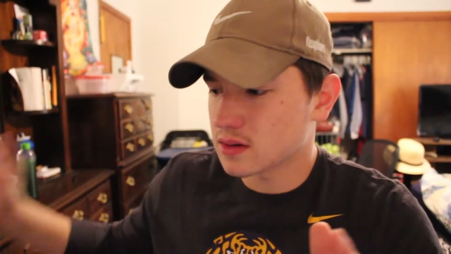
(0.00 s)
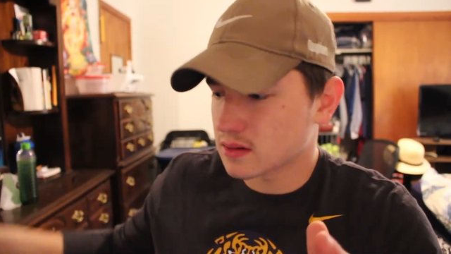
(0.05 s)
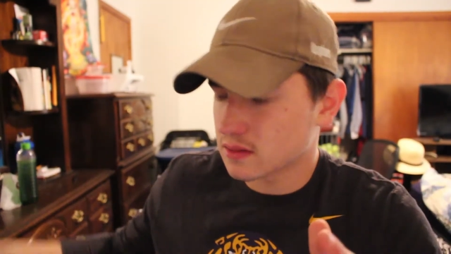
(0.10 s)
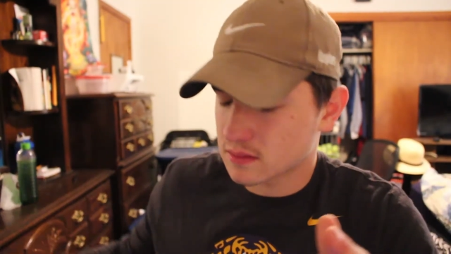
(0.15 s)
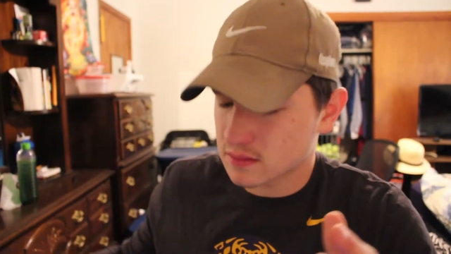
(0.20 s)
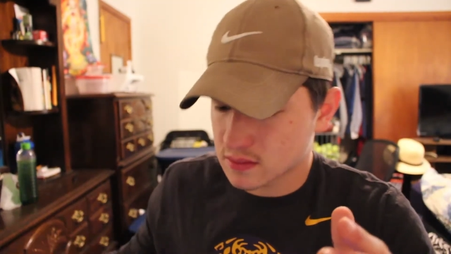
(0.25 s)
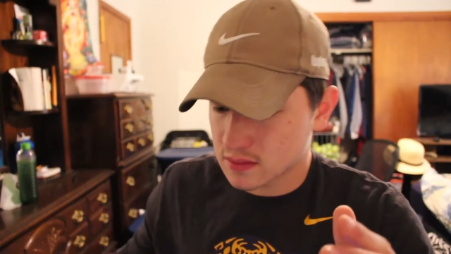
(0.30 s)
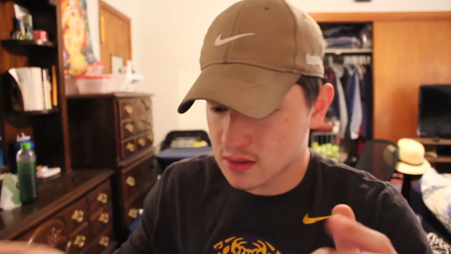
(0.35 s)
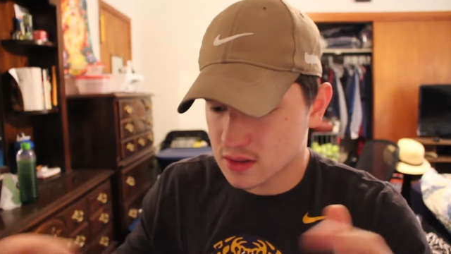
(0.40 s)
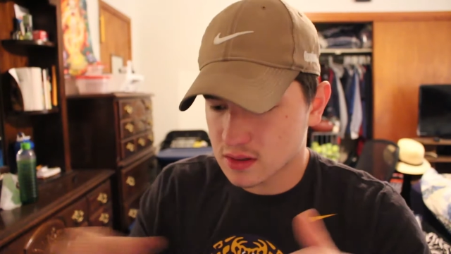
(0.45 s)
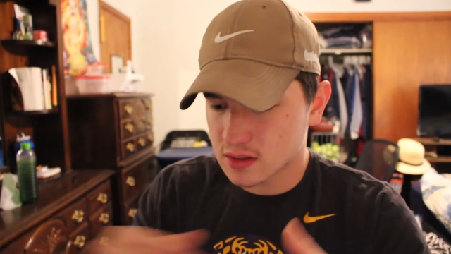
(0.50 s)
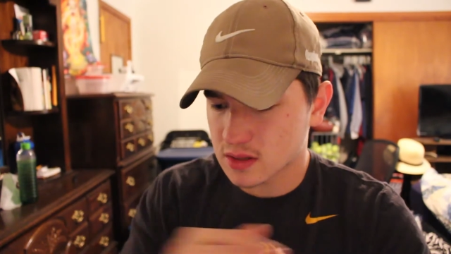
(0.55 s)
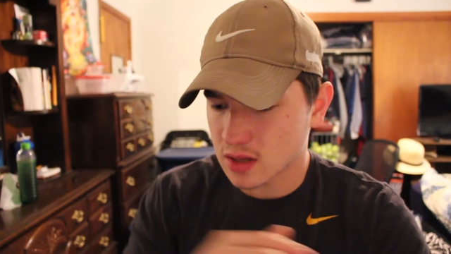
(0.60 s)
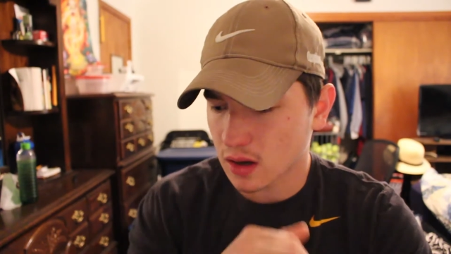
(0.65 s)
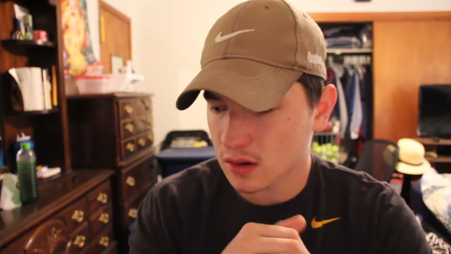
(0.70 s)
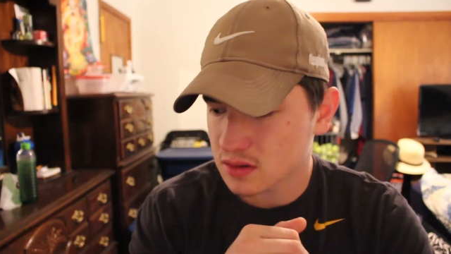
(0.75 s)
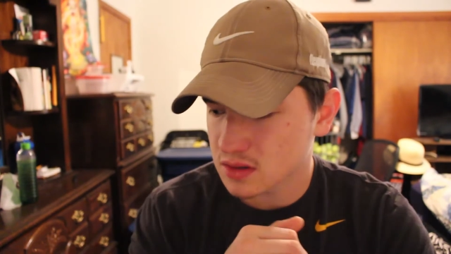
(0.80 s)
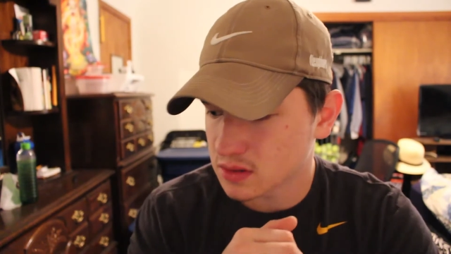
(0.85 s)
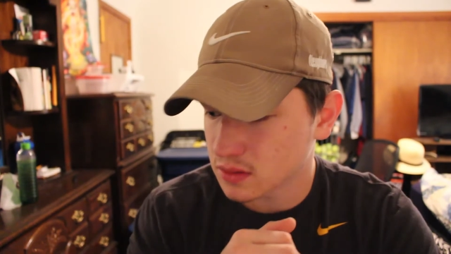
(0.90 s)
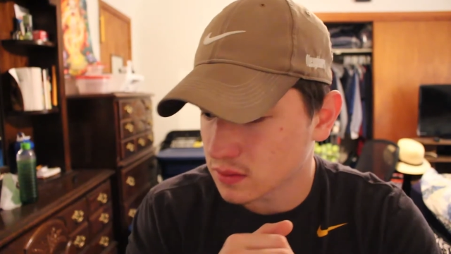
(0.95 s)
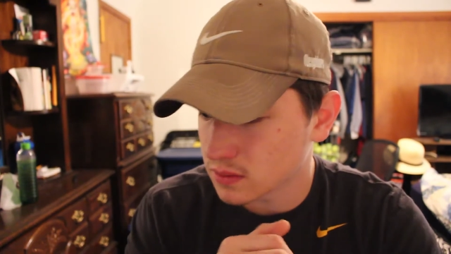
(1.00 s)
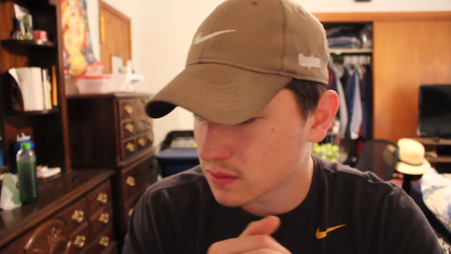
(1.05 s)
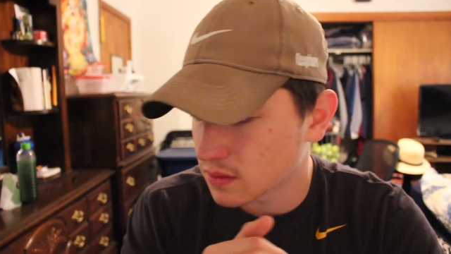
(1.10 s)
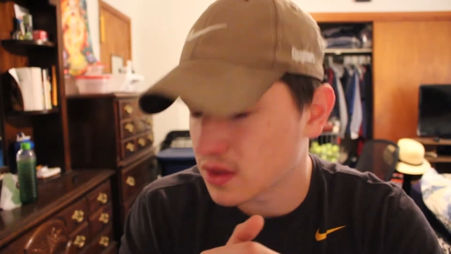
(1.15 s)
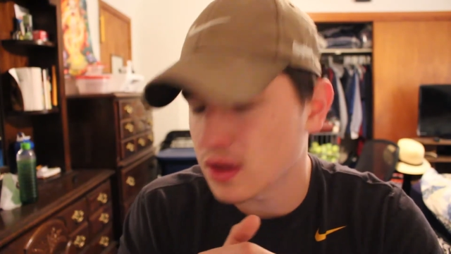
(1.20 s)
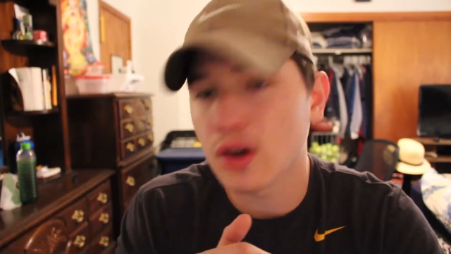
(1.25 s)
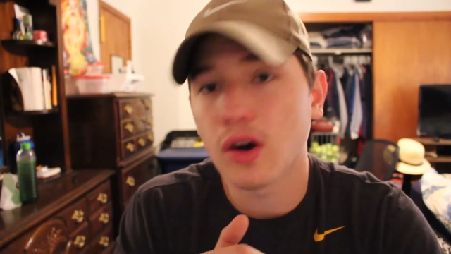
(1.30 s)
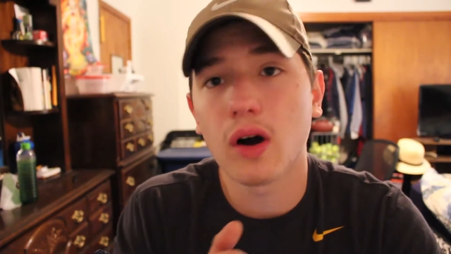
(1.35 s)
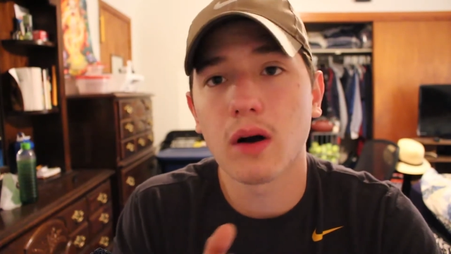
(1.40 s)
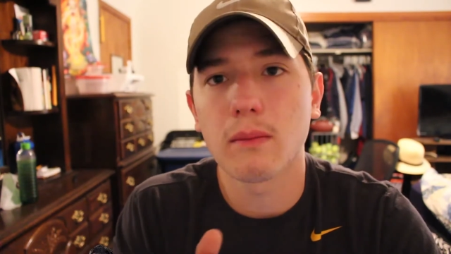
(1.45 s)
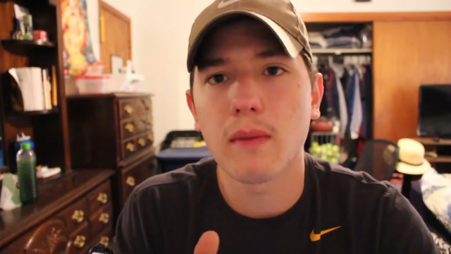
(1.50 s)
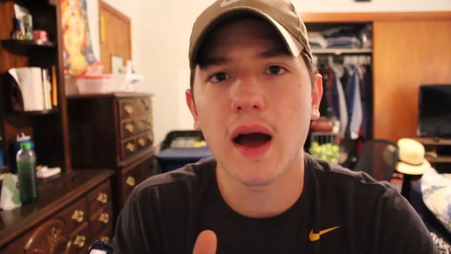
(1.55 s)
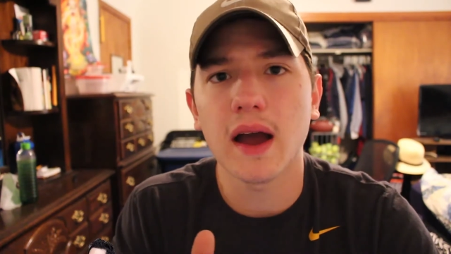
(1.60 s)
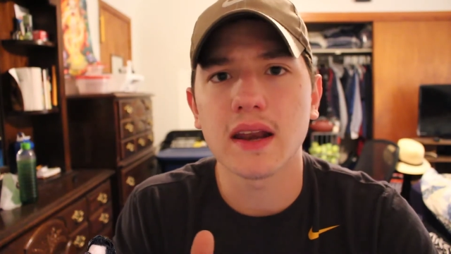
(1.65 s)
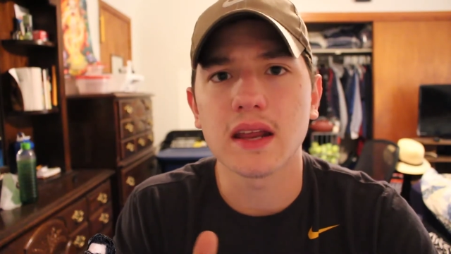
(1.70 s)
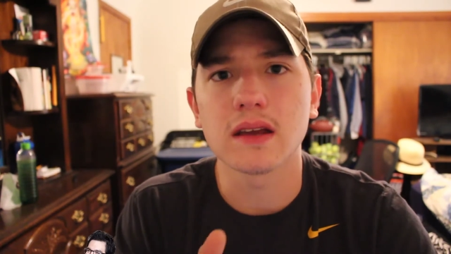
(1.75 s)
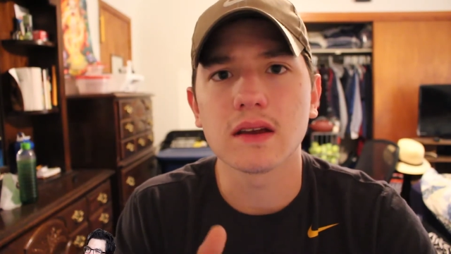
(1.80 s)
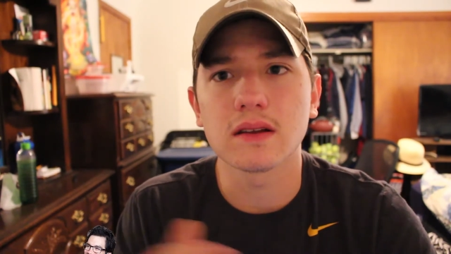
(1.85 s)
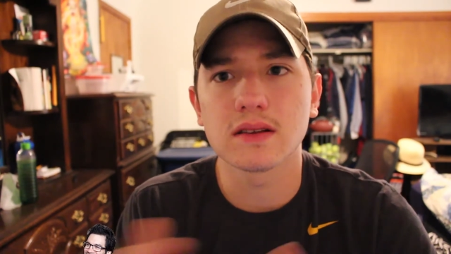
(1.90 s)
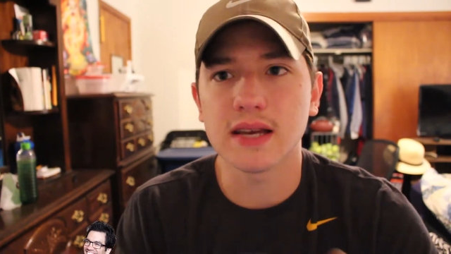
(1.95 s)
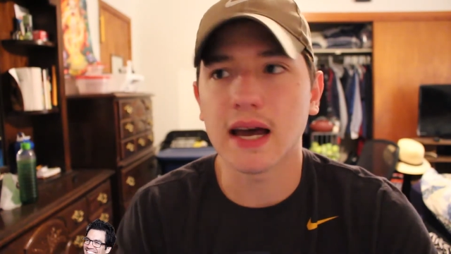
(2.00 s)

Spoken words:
to talk to the almighty